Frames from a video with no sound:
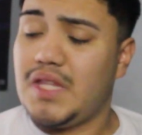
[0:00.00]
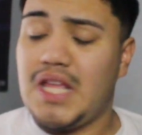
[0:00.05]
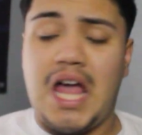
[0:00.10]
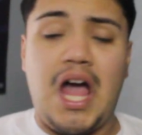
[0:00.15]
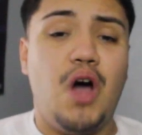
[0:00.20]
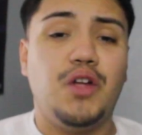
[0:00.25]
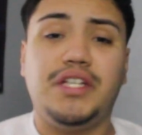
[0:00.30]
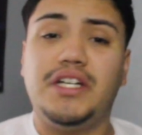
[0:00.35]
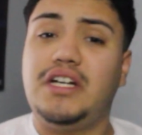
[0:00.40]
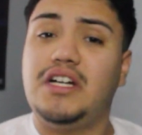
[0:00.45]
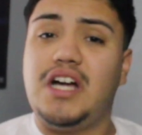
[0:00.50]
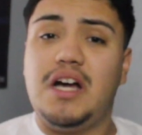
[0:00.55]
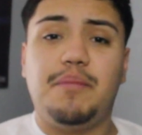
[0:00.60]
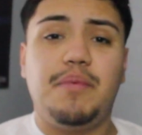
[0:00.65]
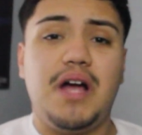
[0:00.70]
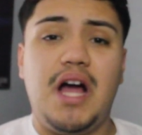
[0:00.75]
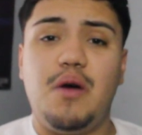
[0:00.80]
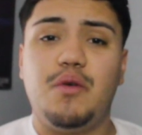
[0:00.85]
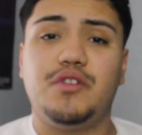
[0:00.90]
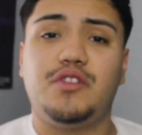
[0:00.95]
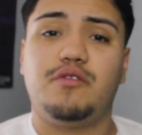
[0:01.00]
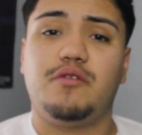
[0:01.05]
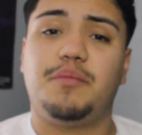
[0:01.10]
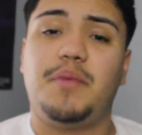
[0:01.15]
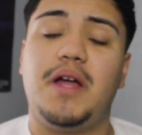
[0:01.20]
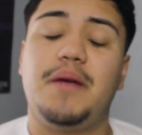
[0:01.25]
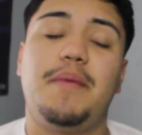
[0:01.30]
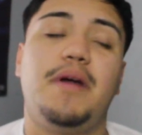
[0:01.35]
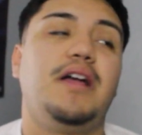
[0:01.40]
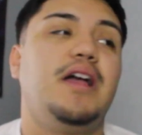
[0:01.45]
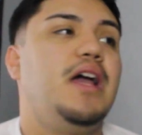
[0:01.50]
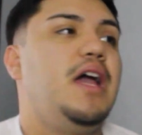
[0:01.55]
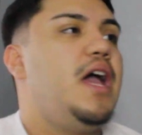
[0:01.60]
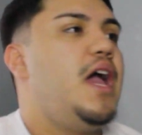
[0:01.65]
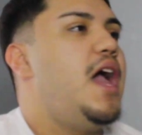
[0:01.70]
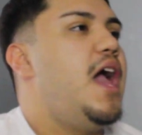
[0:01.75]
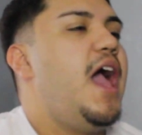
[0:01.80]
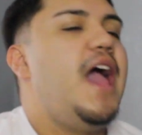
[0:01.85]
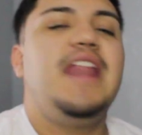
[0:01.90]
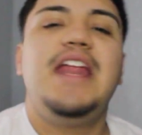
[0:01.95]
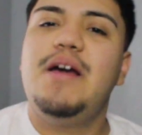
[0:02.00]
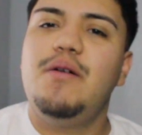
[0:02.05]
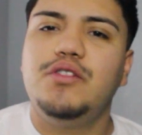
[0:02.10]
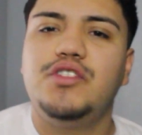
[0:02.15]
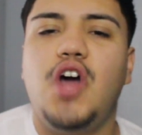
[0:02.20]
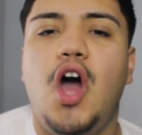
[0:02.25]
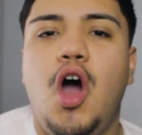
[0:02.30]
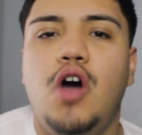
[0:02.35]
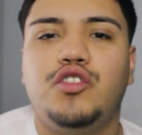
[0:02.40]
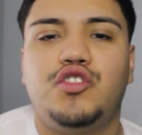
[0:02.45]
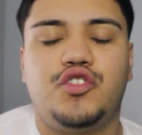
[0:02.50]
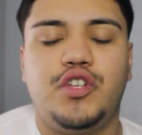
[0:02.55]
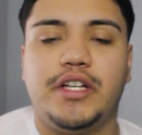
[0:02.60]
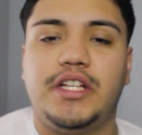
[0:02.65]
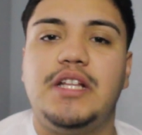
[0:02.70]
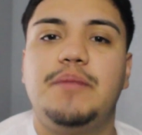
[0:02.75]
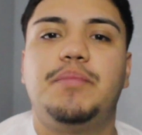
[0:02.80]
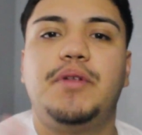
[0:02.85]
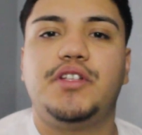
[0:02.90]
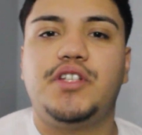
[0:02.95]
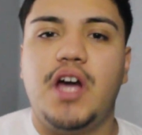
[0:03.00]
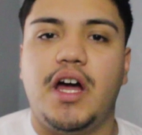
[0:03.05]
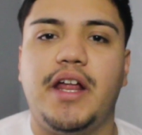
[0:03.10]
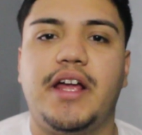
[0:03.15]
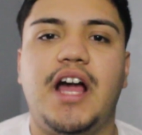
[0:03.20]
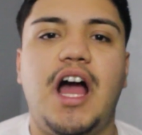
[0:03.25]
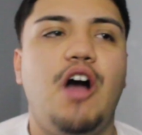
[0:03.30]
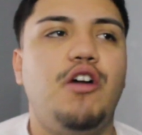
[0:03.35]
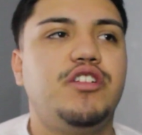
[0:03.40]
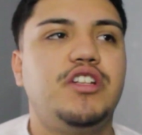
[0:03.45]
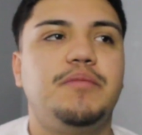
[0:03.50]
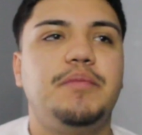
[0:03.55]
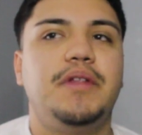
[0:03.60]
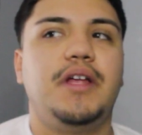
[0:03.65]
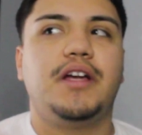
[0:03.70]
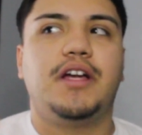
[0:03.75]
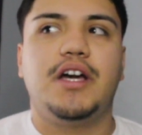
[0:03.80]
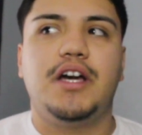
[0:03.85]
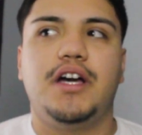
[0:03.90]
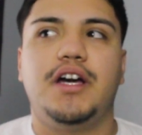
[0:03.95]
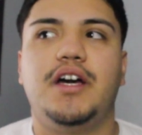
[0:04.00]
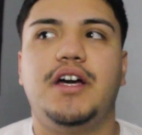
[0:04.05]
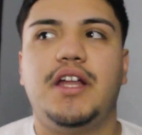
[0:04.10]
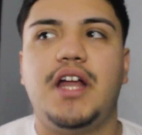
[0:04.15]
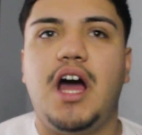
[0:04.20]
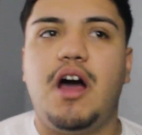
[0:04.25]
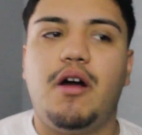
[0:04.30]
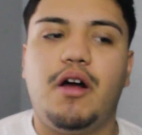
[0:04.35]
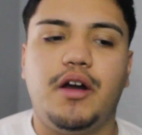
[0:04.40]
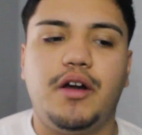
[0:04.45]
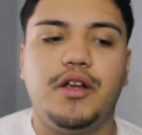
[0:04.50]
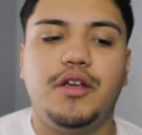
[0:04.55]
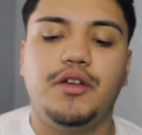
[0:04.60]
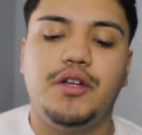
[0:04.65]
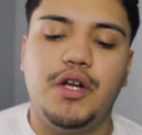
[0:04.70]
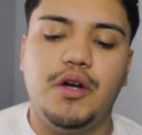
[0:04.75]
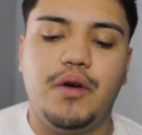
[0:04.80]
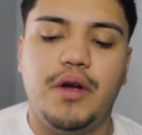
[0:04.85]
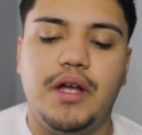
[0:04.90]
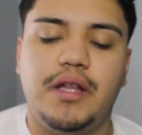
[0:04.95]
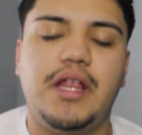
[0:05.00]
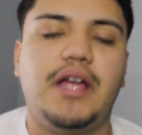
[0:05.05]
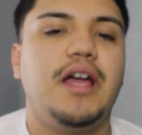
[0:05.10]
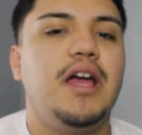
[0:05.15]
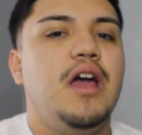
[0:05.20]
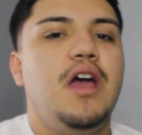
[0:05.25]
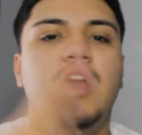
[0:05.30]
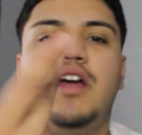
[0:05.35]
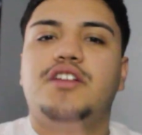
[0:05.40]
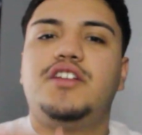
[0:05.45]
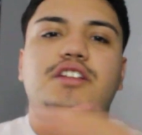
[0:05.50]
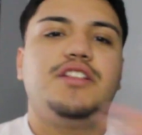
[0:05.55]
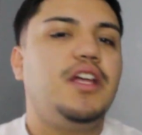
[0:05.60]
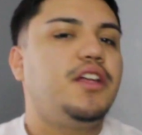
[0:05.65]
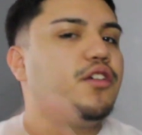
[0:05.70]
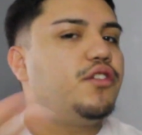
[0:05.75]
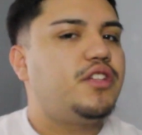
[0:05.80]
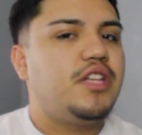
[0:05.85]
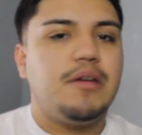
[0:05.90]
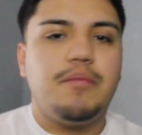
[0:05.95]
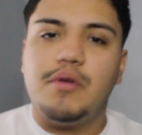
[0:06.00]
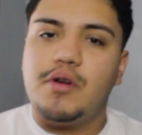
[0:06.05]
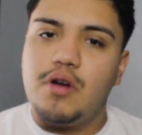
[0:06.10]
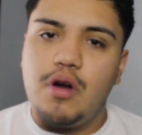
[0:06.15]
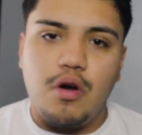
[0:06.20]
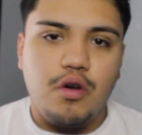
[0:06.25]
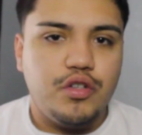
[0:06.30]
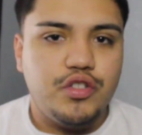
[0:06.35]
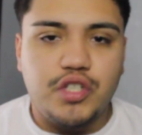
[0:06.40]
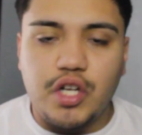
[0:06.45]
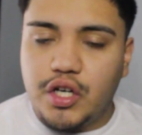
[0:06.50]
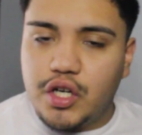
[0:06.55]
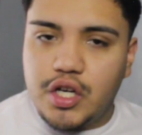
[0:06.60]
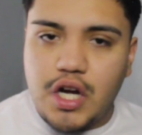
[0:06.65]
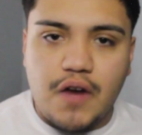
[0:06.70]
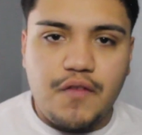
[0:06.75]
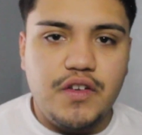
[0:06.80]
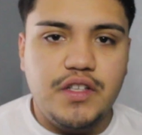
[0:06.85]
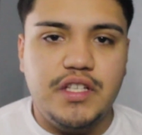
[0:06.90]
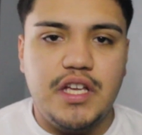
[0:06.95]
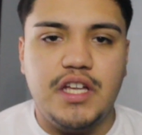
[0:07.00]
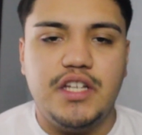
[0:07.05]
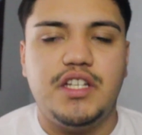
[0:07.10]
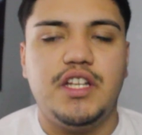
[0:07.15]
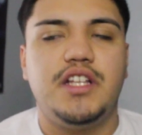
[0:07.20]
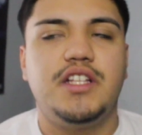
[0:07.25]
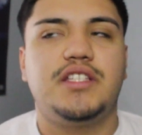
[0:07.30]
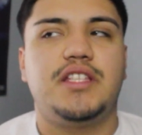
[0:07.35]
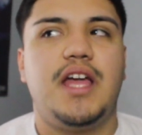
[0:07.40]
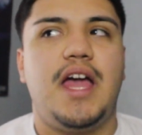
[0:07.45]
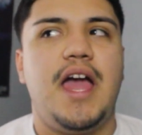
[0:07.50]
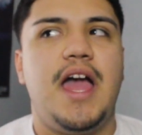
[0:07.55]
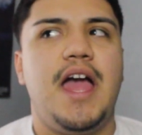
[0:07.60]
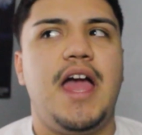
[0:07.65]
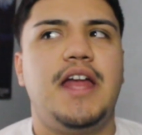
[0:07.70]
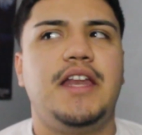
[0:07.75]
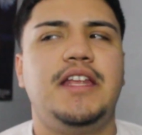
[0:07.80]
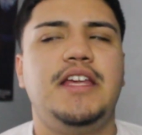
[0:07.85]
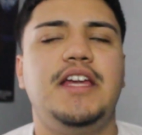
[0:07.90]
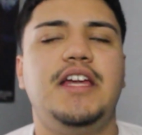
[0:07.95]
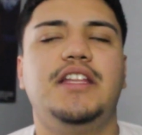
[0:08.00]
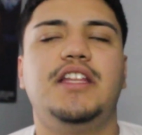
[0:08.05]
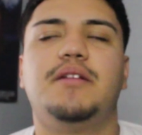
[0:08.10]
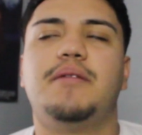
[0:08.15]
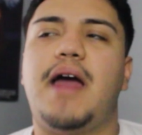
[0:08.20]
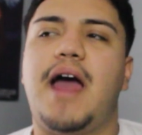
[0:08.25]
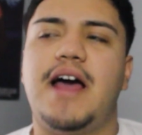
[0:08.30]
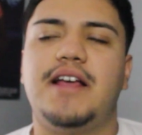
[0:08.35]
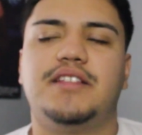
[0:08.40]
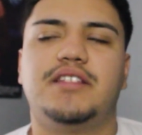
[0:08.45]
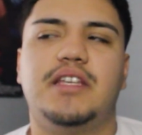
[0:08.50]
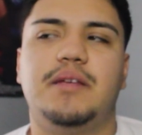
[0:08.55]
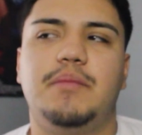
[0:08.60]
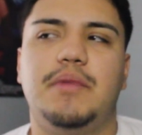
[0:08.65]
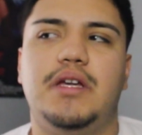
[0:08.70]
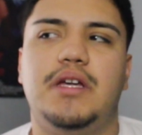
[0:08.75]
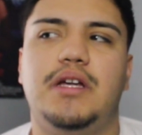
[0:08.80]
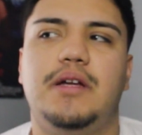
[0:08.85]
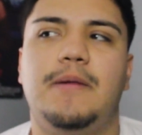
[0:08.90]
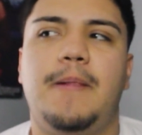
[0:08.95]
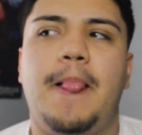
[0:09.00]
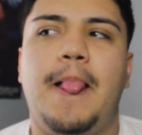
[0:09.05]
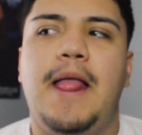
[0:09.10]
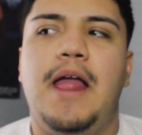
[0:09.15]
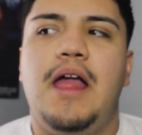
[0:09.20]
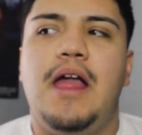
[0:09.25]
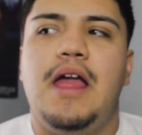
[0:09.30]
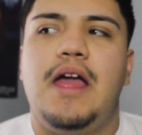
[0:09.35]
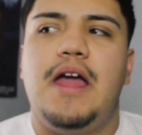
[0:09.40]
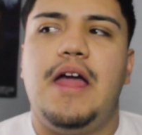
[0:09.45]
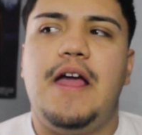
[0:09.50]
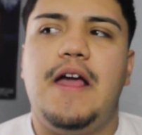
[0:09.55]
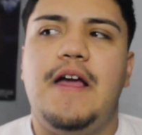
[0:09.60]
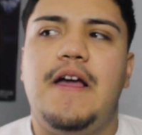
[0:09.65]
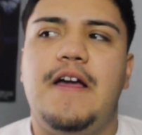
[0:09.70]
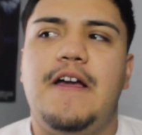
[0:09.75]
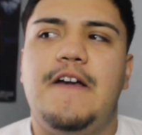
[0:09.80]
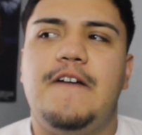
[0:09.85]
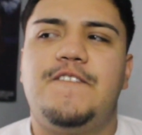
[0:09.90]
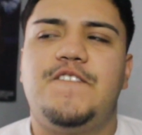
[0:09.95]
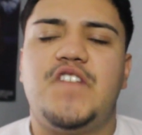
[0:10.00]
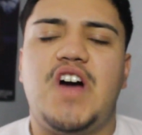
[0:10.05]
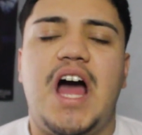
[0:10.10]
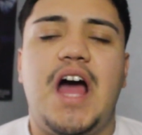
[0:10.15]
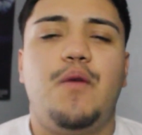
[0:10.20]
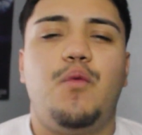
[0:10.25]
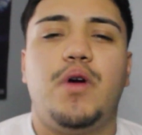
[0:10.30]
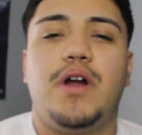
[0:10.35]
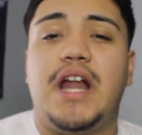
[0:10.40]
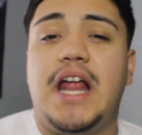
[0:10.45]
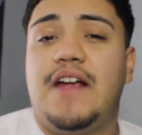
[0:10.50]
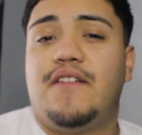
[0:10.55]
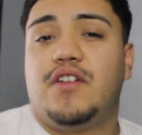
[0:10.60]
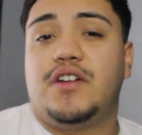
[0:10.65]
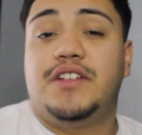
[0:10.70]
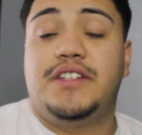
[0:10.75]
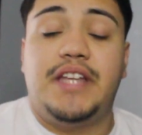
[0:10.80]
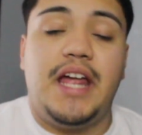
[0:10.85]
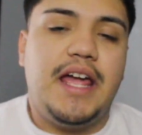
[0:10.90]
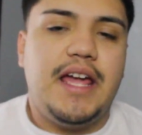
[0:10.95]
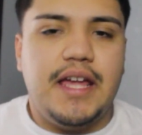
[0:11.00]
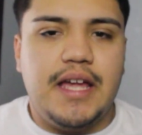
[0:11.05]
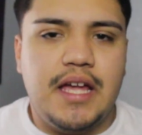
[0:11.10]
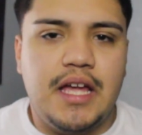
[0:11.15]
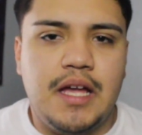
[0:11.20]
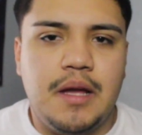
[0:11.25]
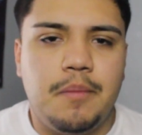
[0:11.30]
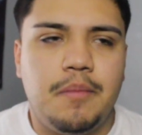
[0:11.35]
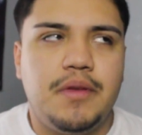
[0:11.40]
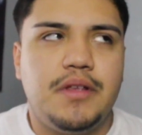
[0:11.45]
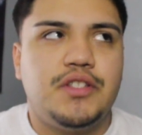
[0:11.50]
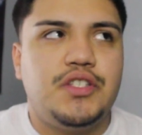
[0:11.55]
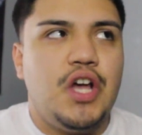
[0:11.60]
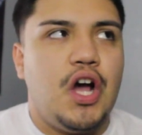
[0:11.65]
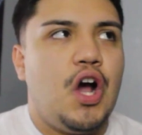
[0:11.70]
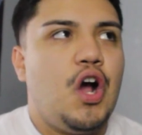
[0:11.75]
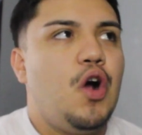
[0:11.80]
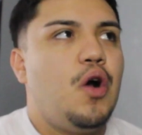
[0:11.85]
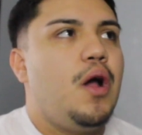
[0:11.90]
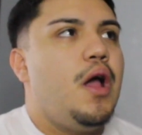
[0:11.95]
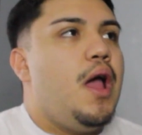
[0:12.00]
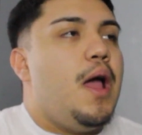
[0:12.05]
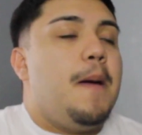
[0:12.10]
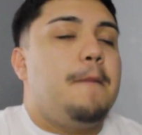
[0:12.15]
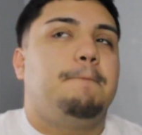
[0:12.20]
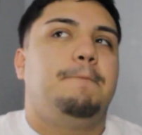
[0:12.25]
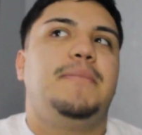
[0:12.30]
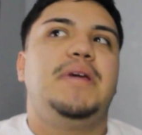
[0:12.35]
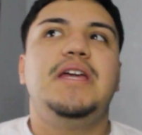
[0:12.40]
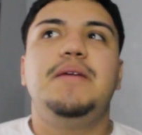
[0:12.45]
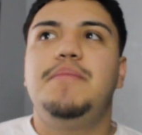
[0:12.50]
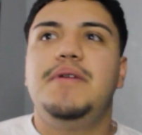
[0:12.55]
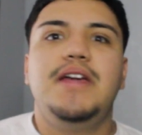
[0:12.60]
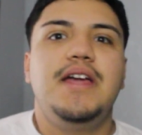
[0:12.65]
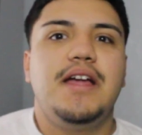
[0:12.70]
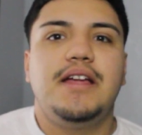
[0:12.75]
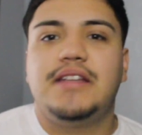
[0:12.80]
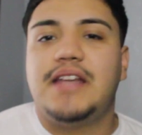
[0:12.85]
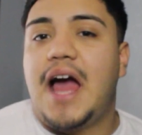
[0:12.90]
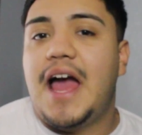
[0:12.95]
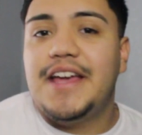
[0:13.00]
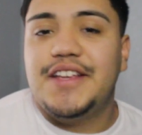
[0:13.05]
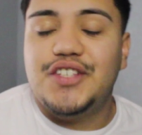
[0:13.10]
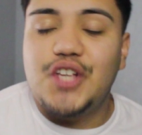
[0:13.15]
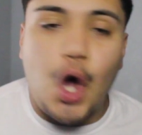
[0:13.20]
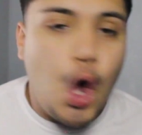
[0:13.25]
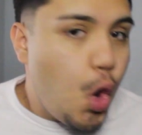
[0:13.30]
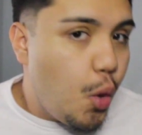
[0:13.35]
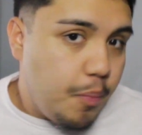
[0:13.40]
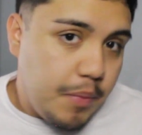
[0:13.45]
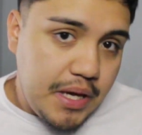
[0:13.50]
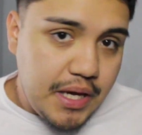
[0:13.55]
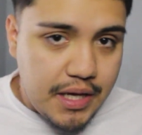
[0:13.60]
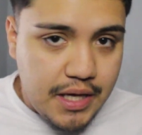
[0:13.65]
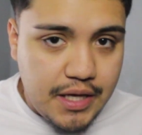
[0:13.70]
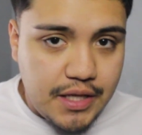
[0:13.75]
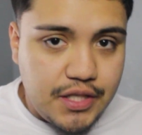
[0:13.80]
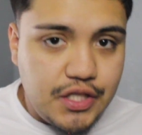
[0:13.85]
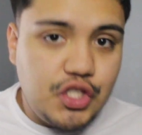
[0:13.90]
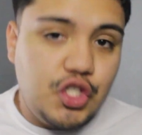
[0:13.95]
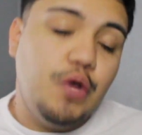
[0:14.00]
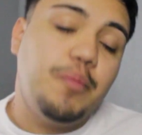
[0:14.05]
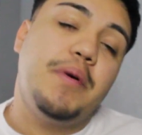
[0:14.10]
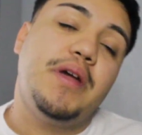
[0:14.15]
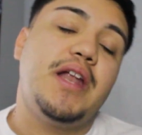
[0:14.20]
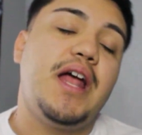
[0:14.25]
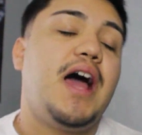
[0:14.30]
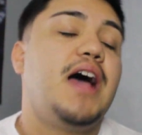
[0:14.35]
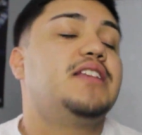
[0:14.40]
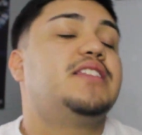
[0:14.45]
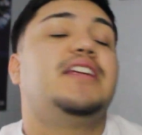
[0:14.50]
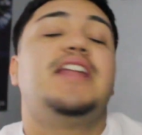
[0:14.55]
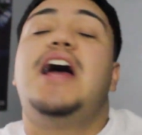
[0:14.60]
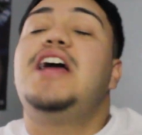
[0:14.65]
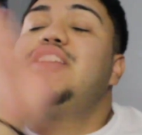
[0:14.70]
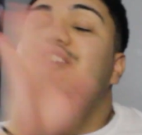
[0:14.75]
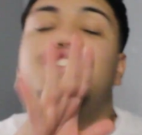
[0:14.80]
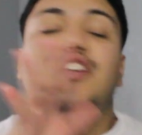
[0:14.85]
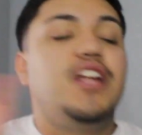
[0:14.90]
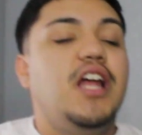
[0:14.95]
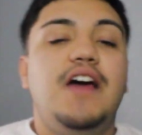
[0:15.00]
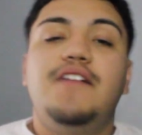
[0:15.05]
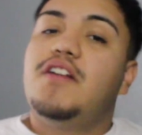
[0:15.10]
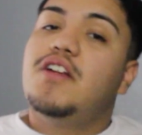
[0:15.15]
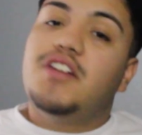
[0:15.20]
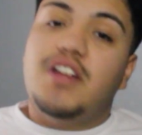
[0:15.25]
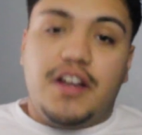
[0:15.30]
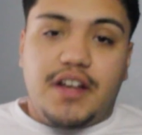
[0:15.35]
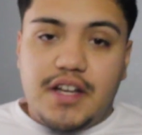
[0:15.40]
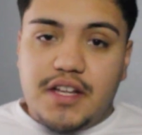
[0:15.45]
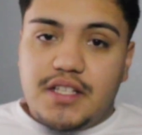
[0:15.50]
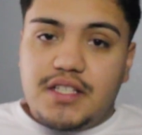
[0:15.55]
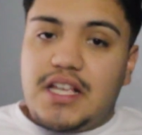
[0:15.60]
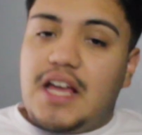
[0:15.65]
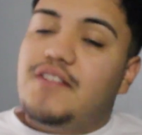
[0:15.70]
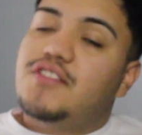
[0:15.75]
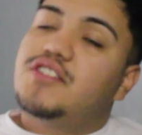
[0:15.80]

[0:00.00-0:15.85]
I'll take a couple hours to reply back, and it was all strictly platonic. I would just be like, good, how are you doing? Like, just like your typical starter conversations. And he ended up asking me if I would ever date him. So, me being nice, oh me, stupid ass, and I should have not done this.